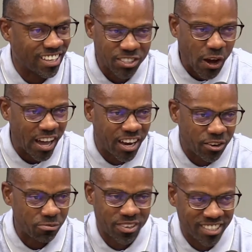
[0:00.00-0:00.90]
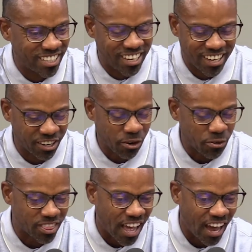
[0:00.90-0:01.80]
And so I one hundred percent agree
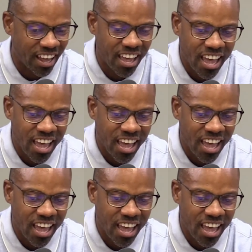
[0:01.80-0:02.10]
with that.